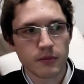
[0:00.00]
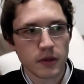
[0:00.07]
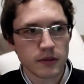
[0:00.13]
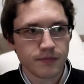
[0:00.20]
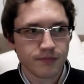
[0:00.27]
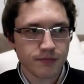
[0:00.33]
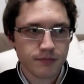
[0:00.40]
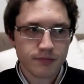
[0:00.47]

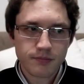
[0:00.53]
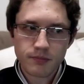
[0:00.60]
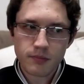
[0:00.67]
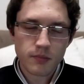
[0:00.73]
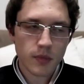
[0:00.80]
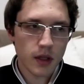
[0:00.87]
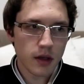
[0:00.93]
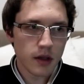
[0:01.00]
but
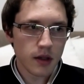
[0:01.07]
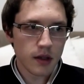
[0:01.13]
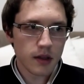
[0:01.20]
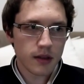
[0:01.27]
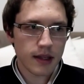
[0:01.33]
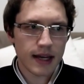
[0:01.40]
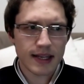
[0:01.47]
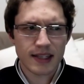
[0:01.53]

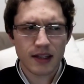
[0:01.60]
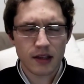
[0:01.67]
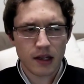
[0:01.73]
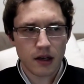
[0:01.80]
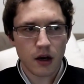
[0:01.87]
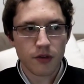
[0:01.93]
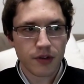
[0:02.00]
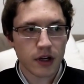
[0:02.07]
that
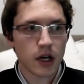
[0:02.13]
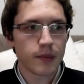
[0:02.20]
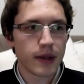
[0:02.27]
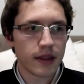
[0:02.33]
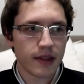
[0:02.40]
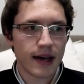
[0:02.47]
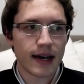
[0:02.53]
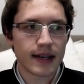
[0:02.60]

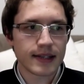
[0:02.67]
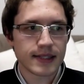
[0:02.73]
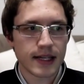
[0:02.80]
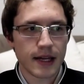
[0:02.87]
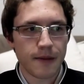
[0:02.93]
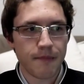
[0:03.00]
overcoming that,